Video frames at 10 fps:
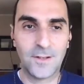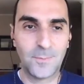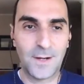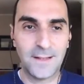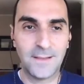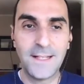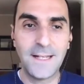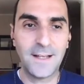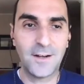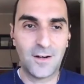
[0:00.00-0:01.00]
by
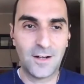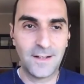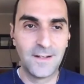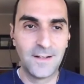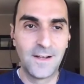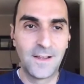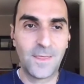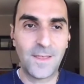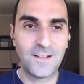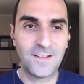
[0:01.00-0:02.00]
leaning
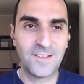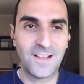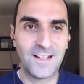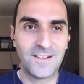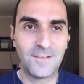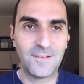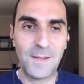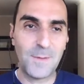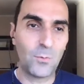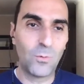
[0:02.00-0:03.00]
on things that
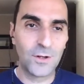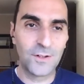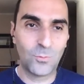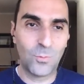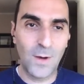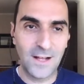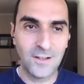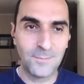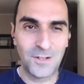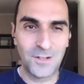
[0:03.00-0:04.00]
maybe worked
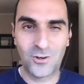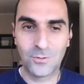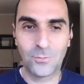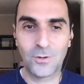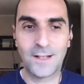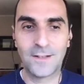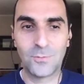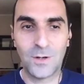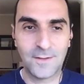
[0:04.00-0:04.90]
well but aren't working as well